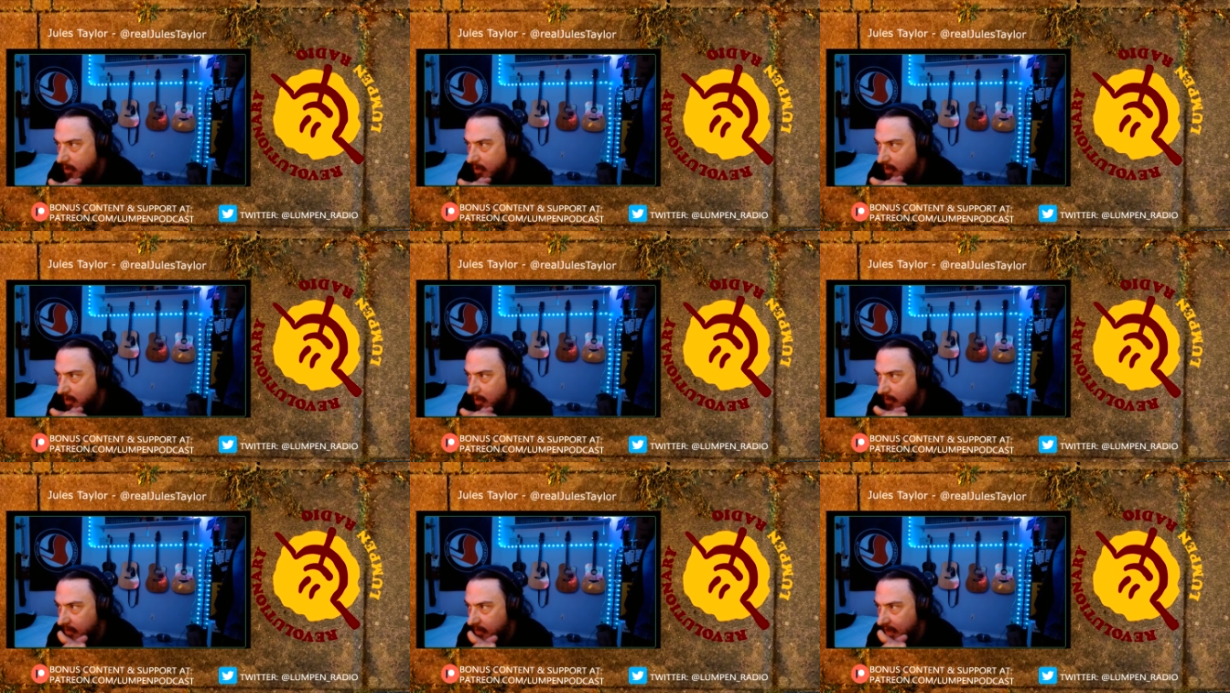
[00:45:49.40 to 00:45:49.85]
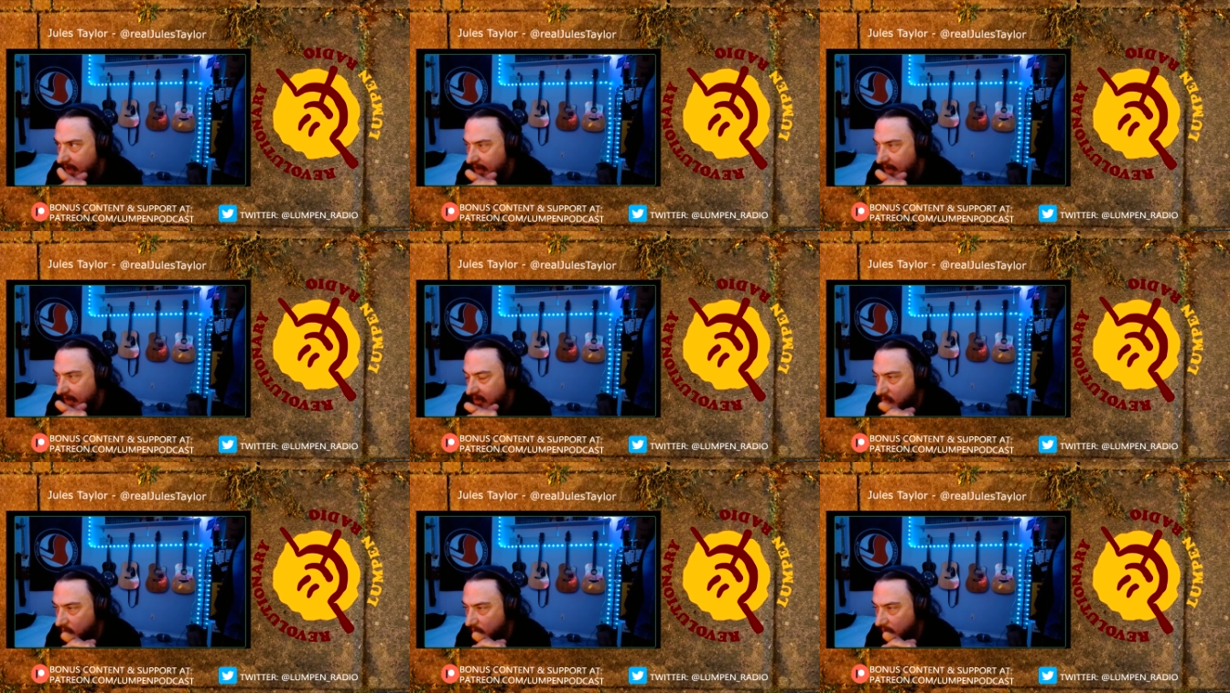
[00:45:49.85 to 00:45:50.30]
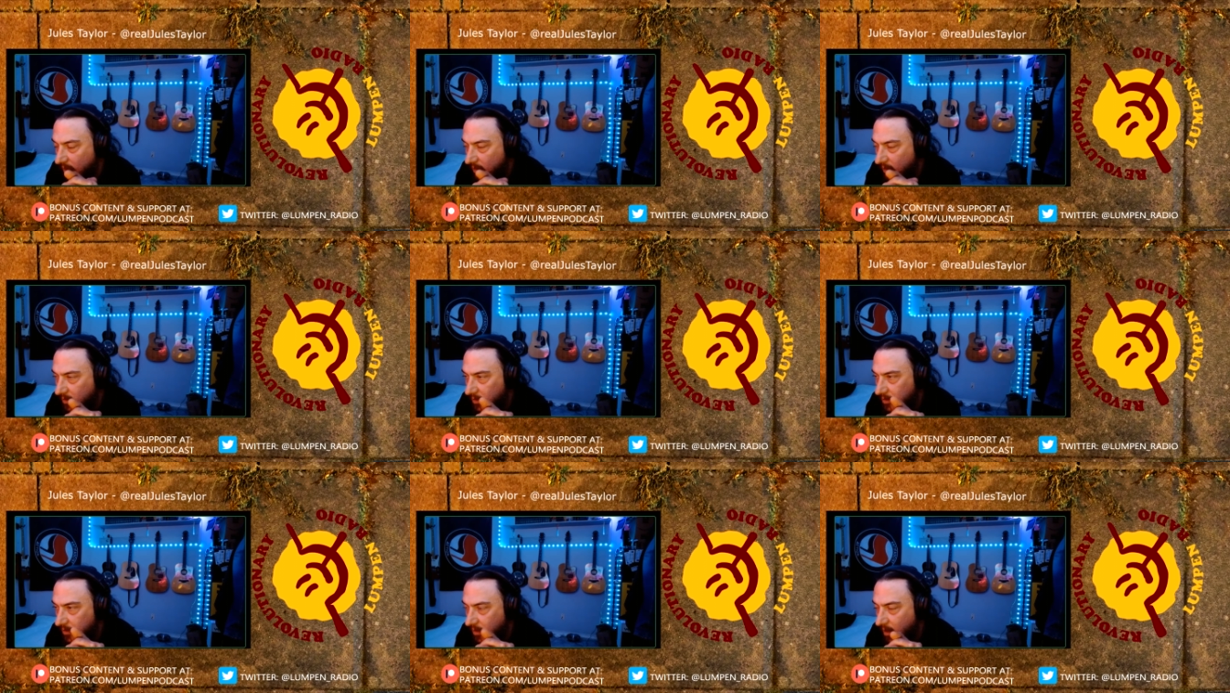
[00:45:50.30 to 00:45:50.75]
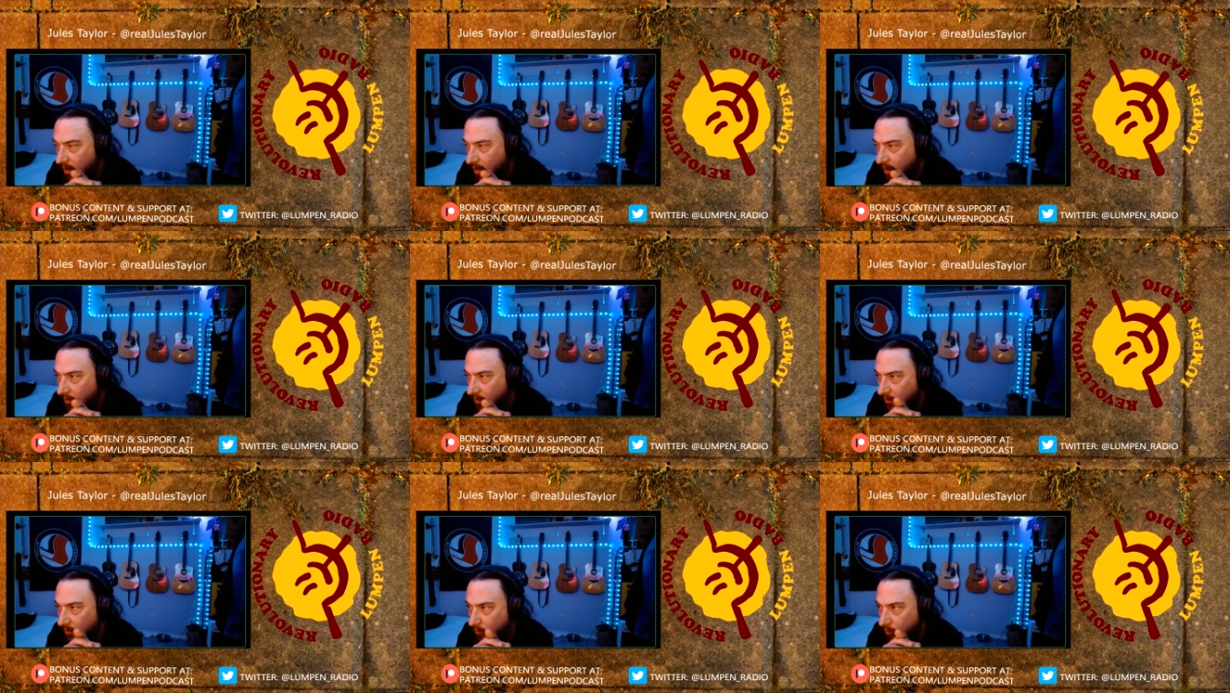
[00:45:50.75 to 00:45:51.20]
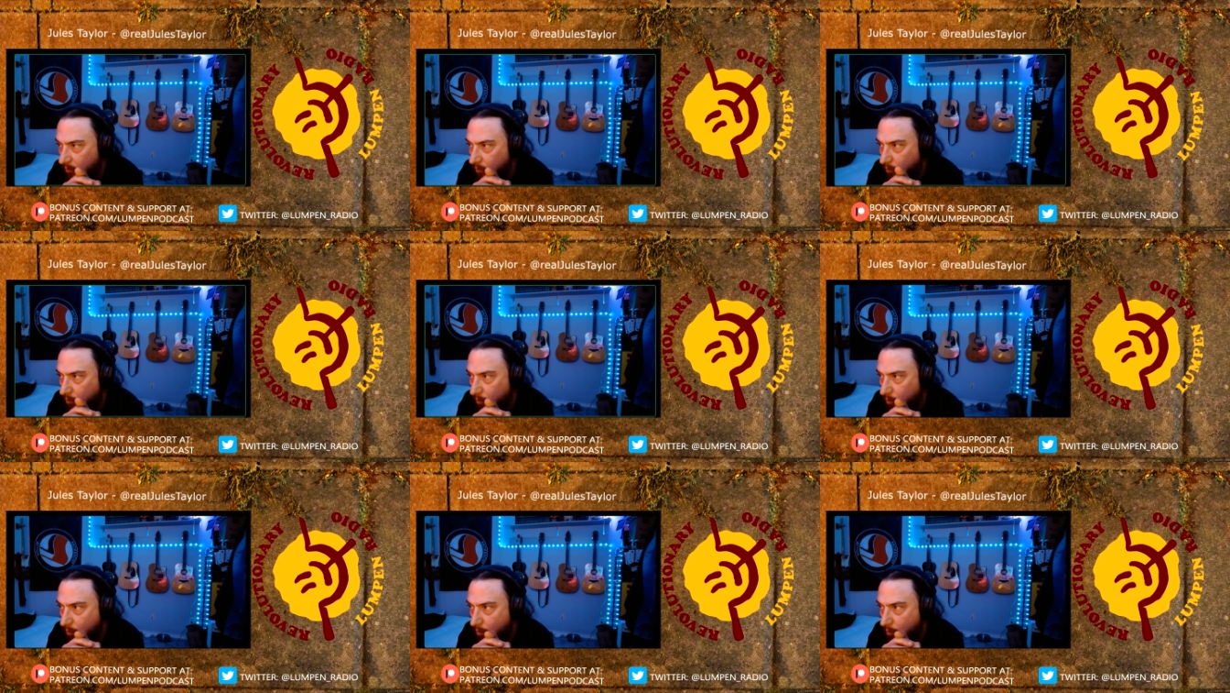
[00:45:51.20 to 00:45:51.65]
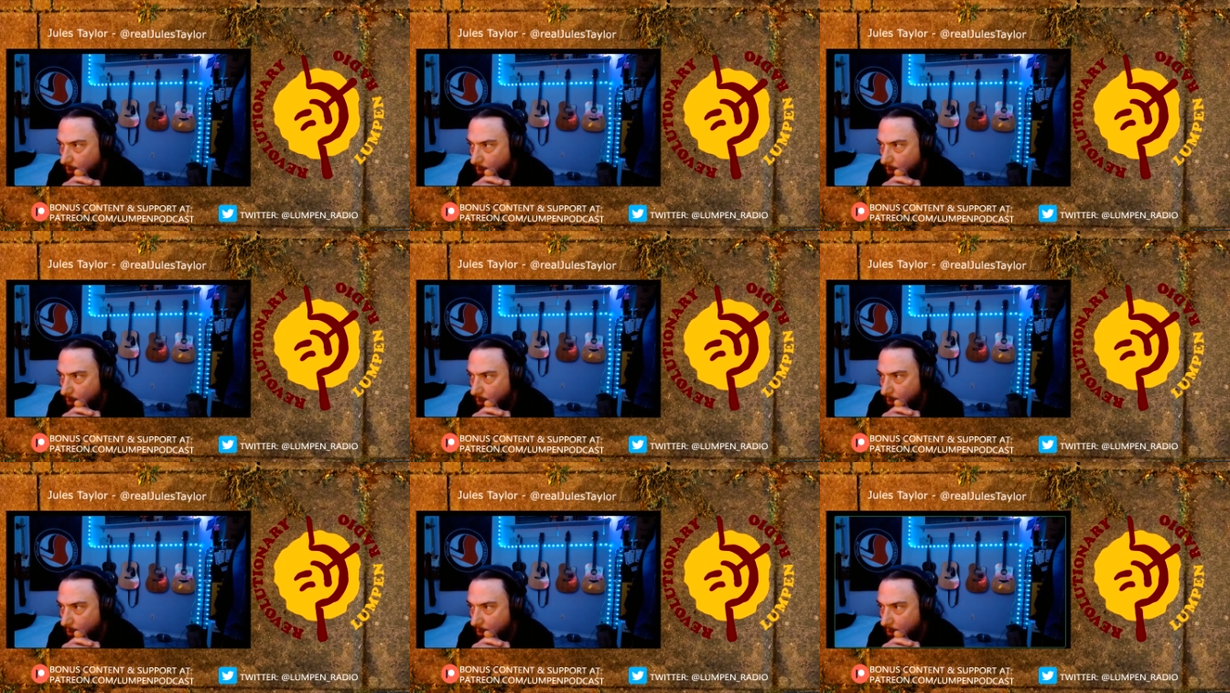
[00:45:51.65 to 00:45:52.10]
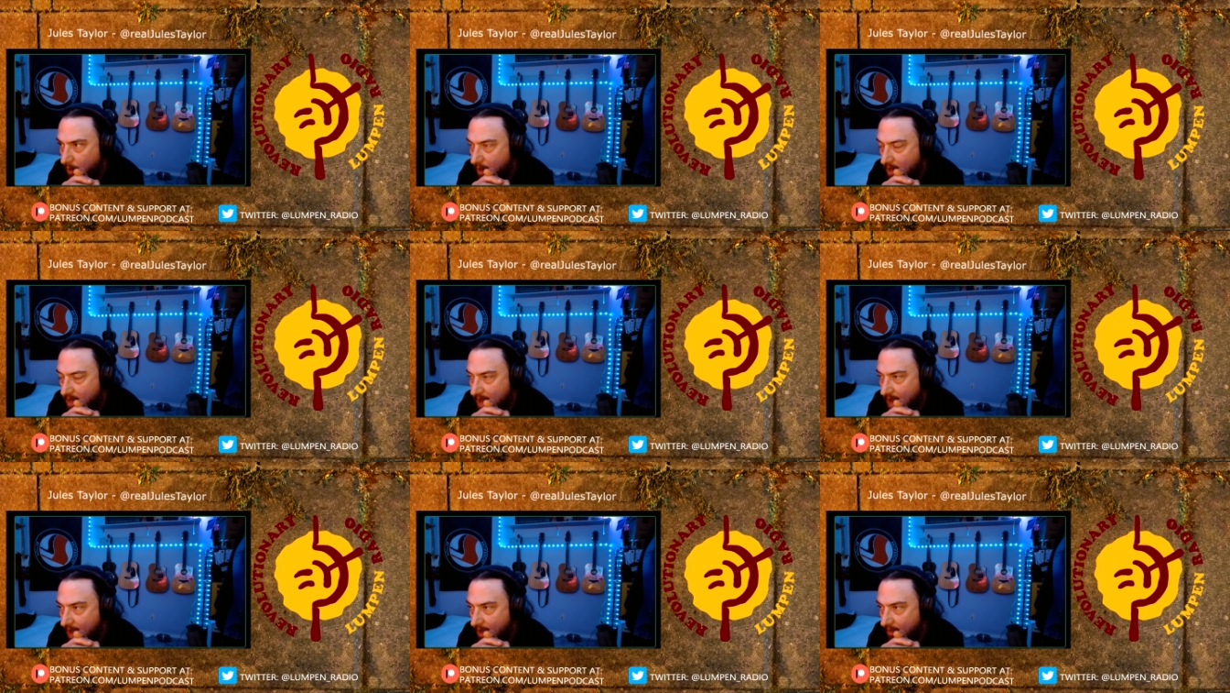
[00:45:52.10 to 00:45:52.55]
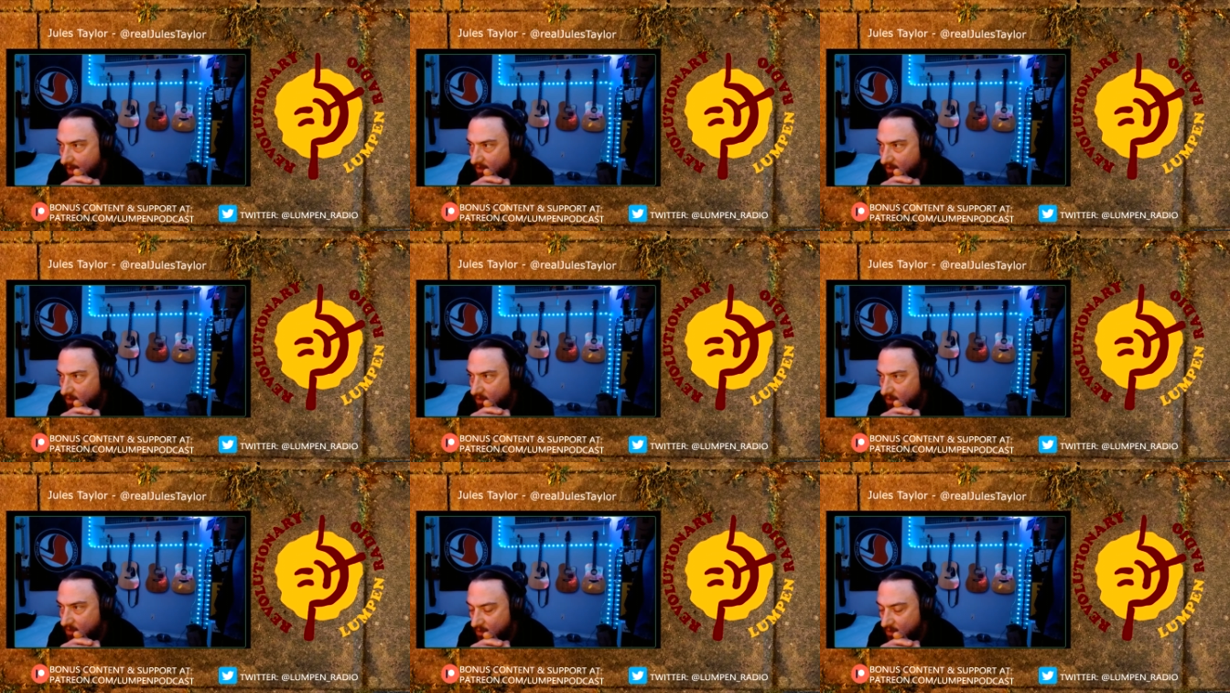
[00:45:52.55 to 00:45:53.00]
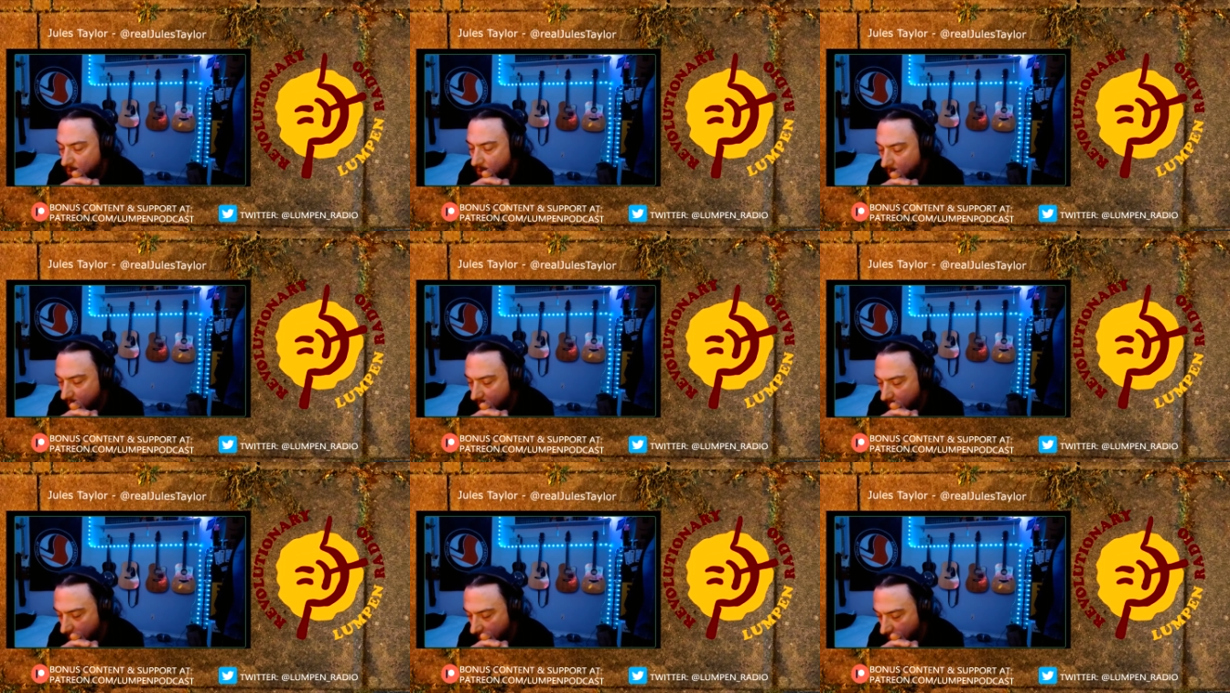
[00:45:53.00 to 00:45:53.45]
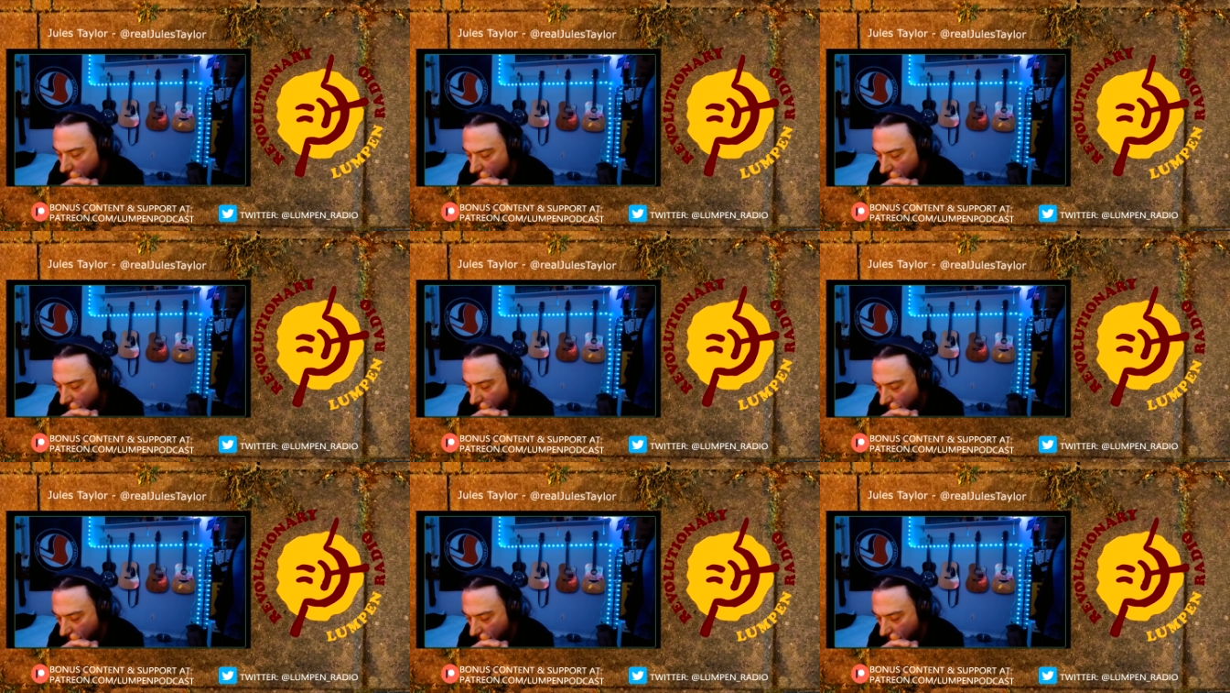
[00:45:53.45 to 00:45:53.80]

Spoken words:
in that aspect. But yeah, that's also